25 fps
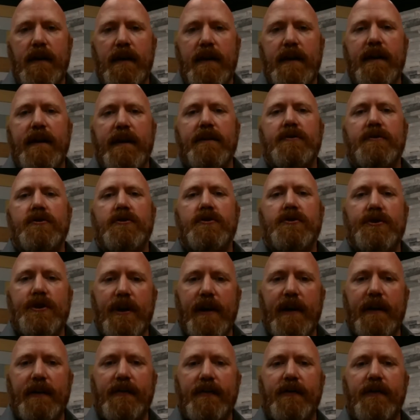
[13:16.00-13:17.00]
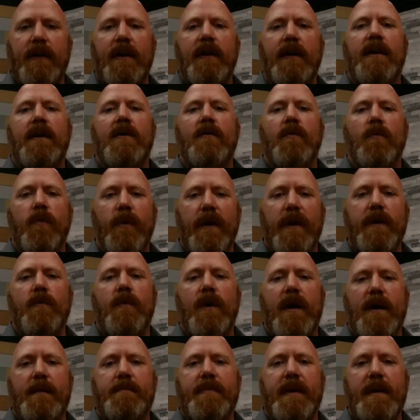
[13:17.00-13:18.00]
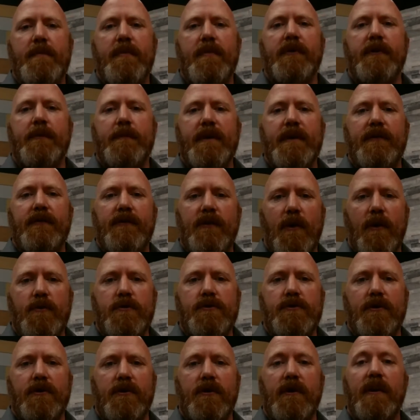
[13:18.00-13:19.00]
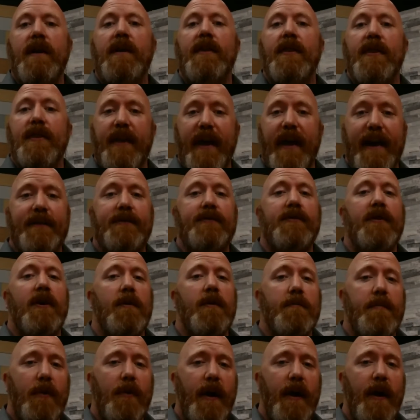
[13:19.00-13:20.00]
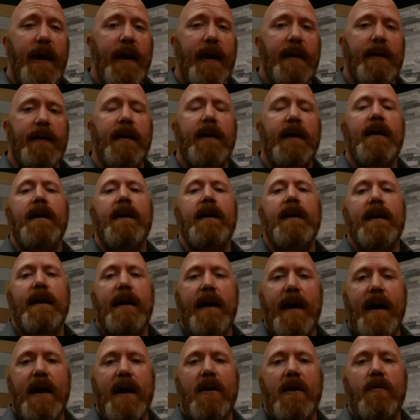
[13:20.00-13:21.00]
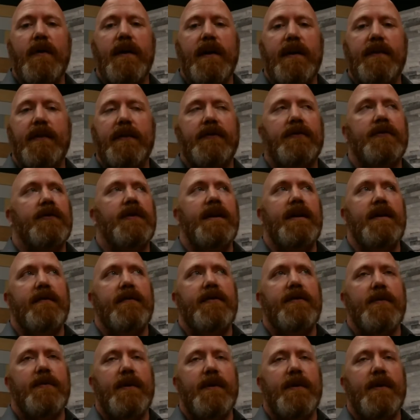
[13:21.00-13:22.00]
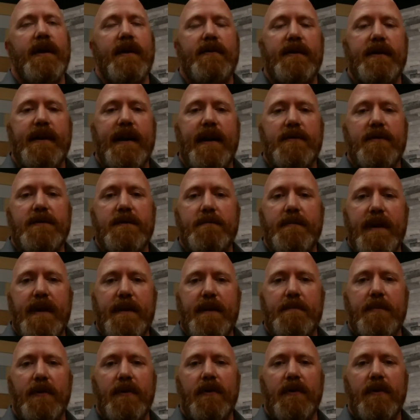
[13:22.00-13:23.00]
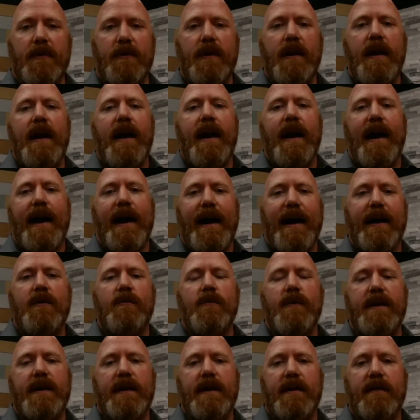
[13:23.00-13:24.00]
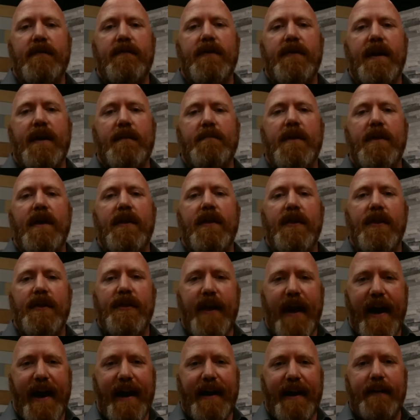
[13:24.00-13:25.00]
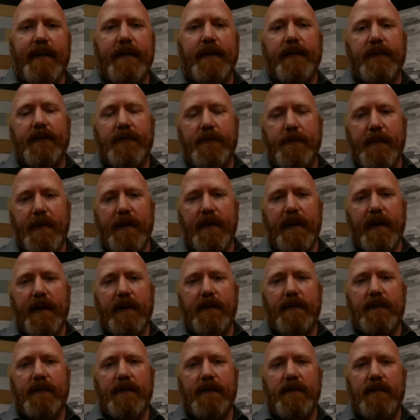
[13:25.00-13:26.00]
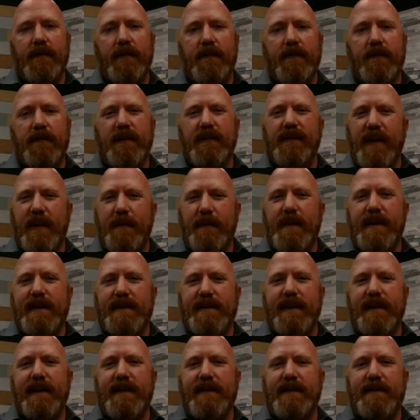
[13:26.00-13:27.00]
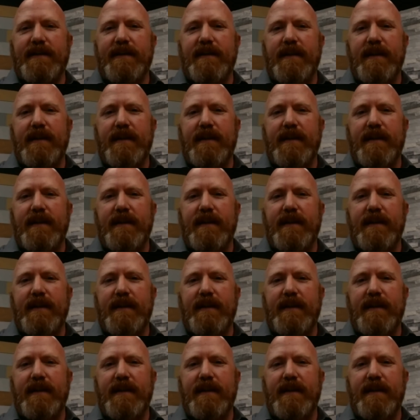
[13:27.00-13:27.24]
It's just, we want people to be social. That's our brand. Now, in the sea of 300,000 people, how do we give them that experience? Does that make sense?